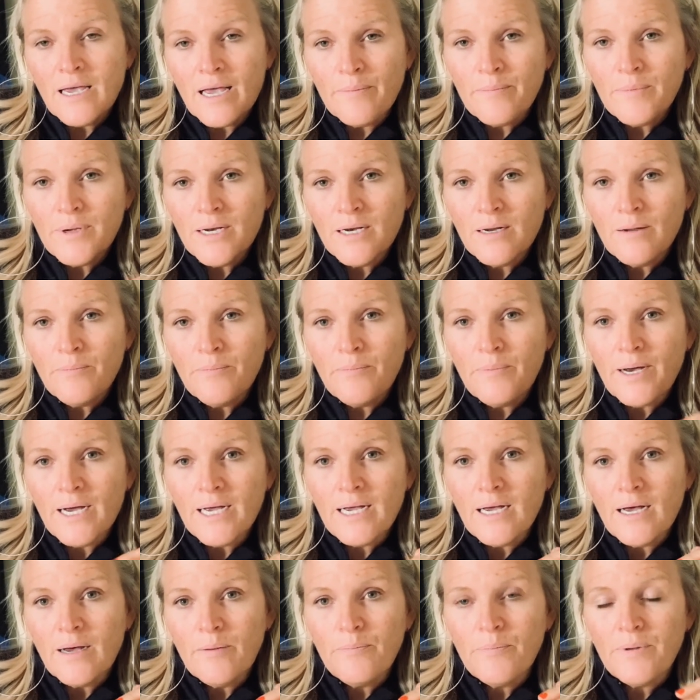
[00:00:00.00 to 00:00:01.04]
I'm going to
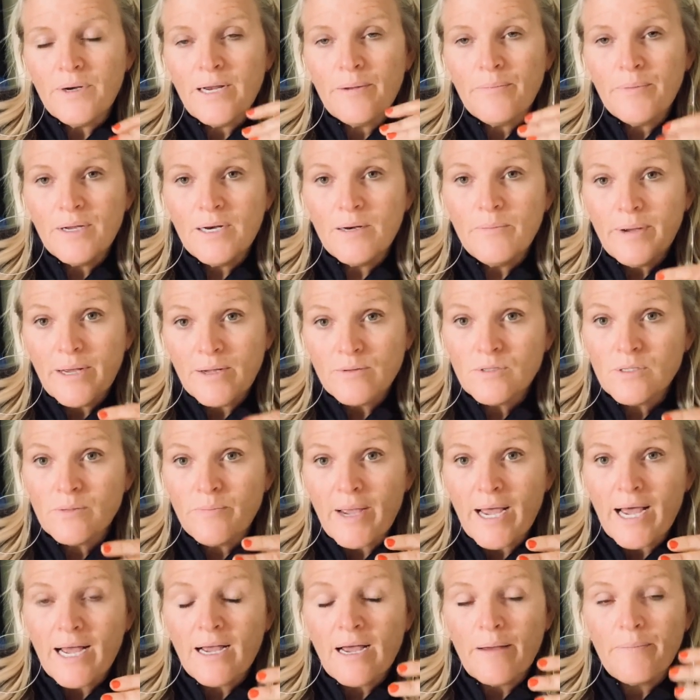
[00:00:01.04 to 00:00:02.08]
buck up and I'm going to bounce
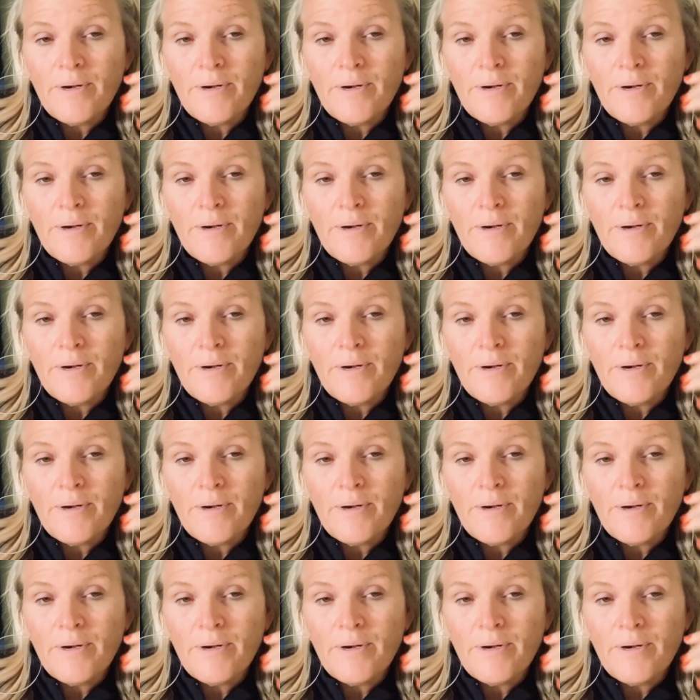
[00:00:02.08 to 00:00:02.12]
back.